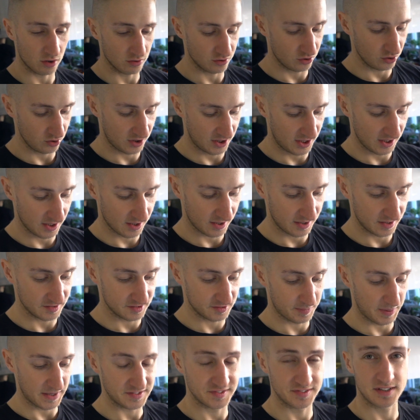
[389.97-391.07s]
I'll do here is
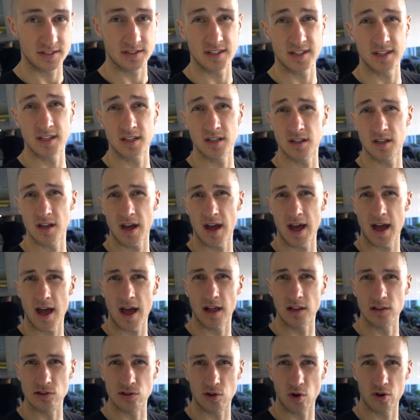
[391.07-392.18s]
basically
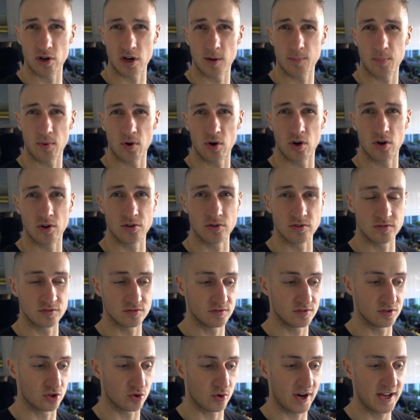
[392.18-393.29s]
load up on
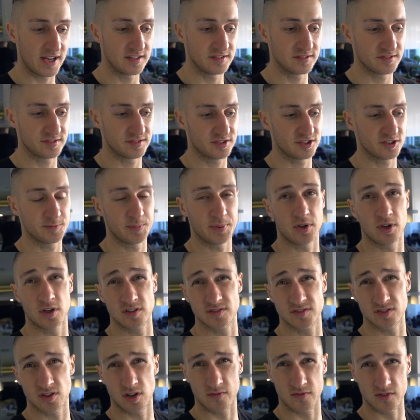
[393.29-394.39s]
greens just
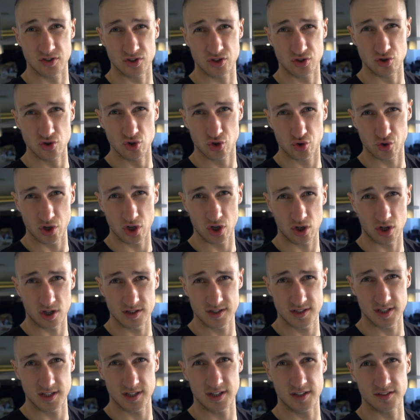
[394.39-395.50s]
because of its nutrient
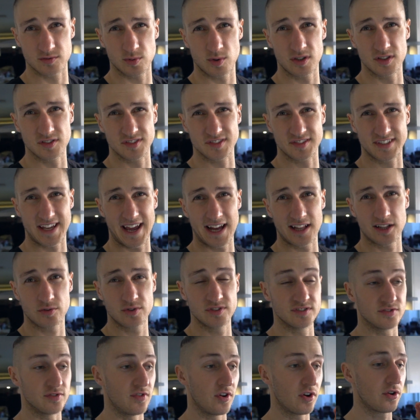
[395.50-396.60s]
content as well as its
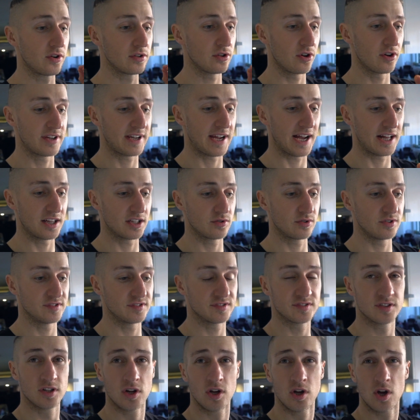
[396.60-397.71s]
calories. Very low
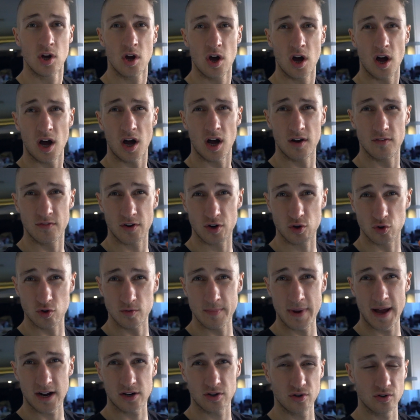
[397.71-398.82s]
calories. Very good
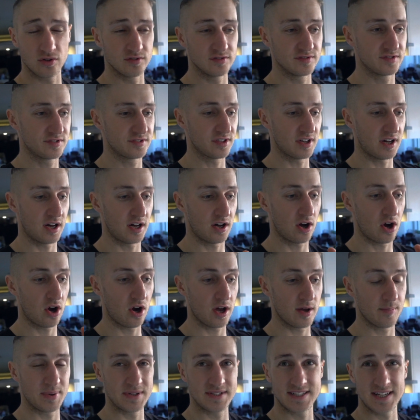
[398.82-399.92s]
macros, high
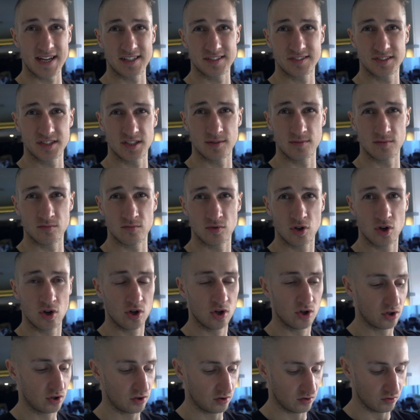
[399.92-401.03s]
in potassium,
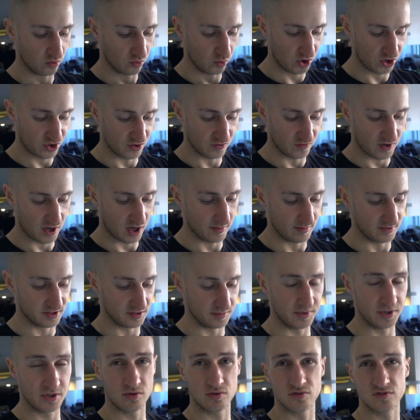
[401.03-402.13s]
rich in vitamins
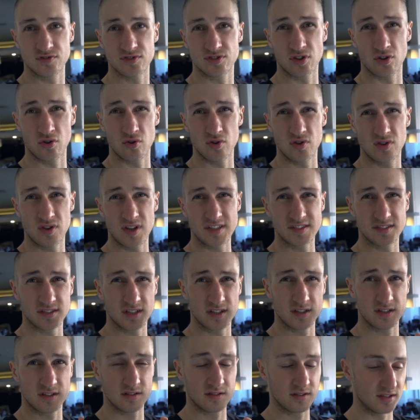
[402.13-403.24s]
and minerals, so these
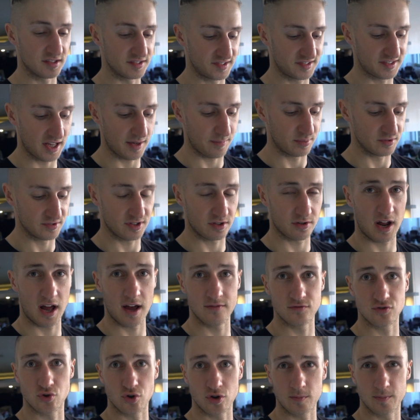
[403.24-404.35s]
are the staples that I
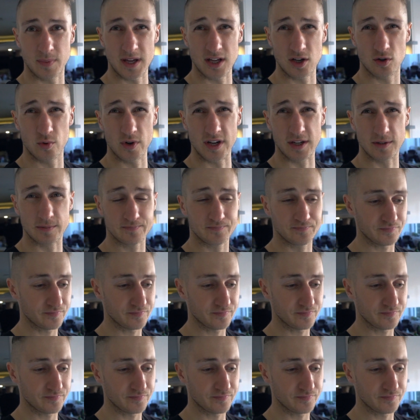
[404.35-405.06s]
have during peak week.